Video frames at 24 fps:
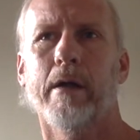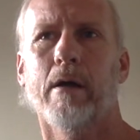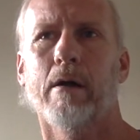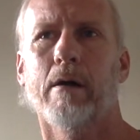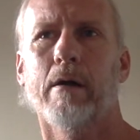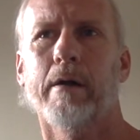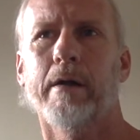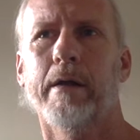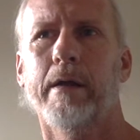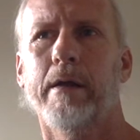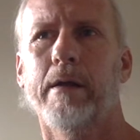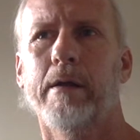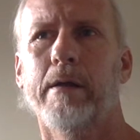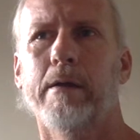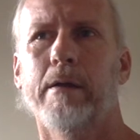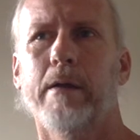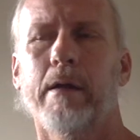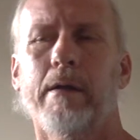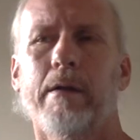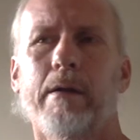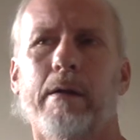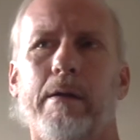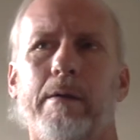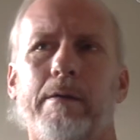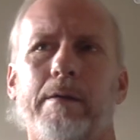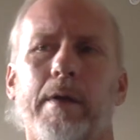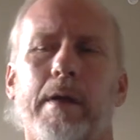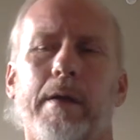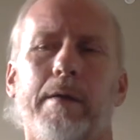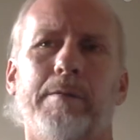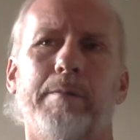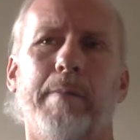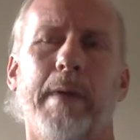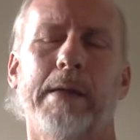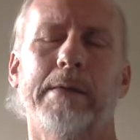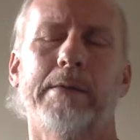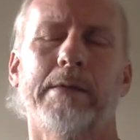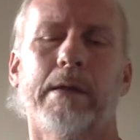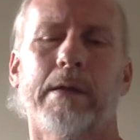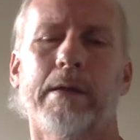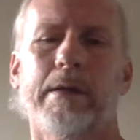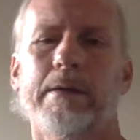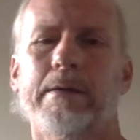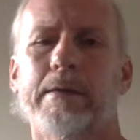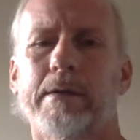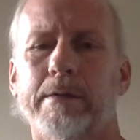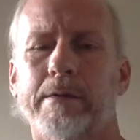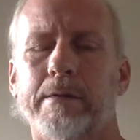Archy is
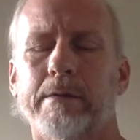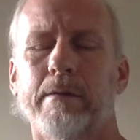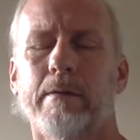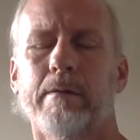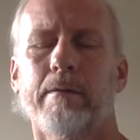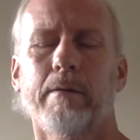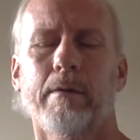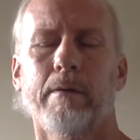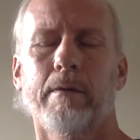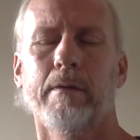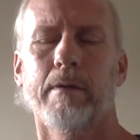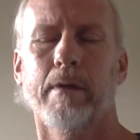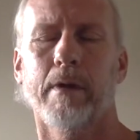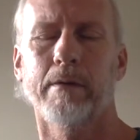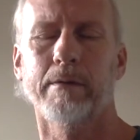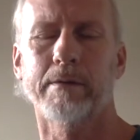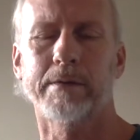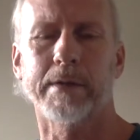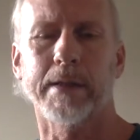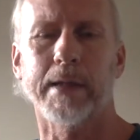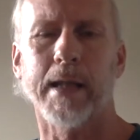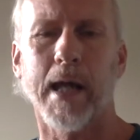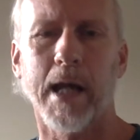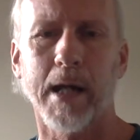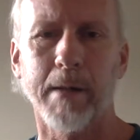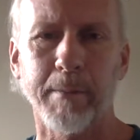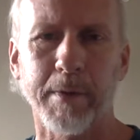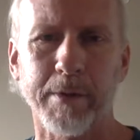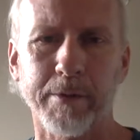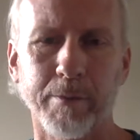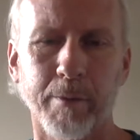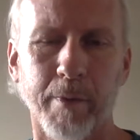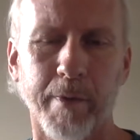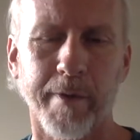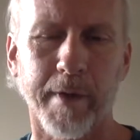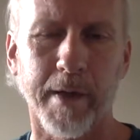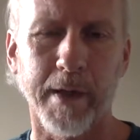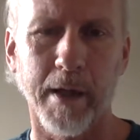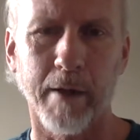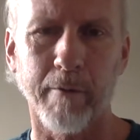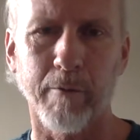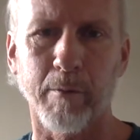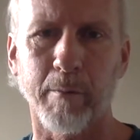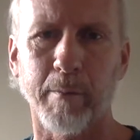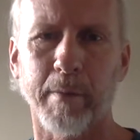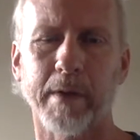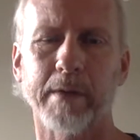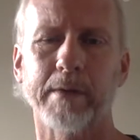basically just synonymous with
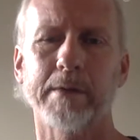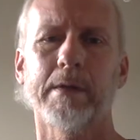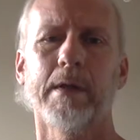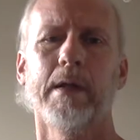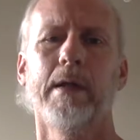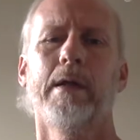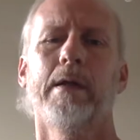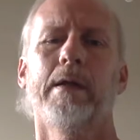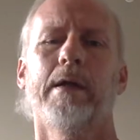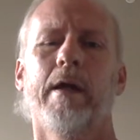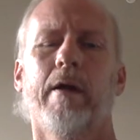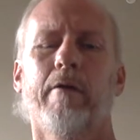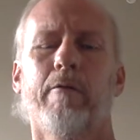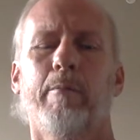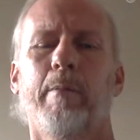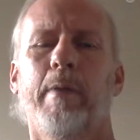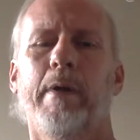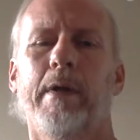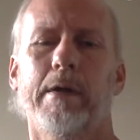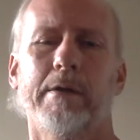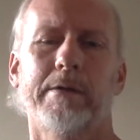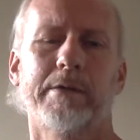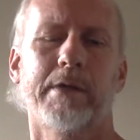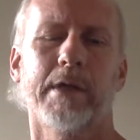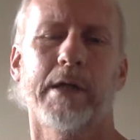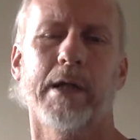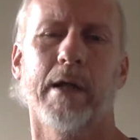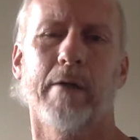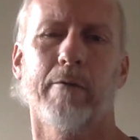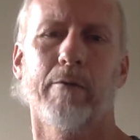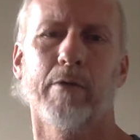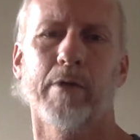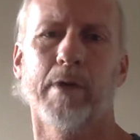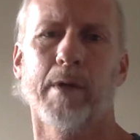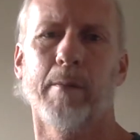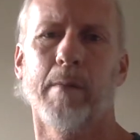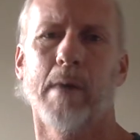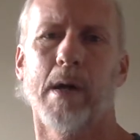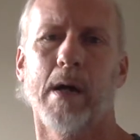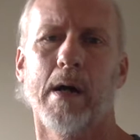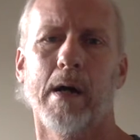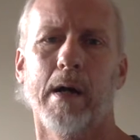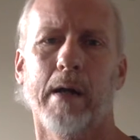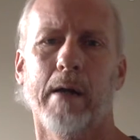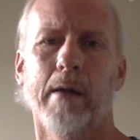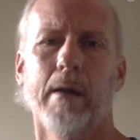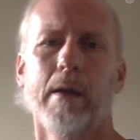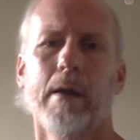government. Government is to govern the
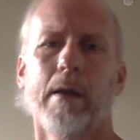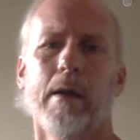mind.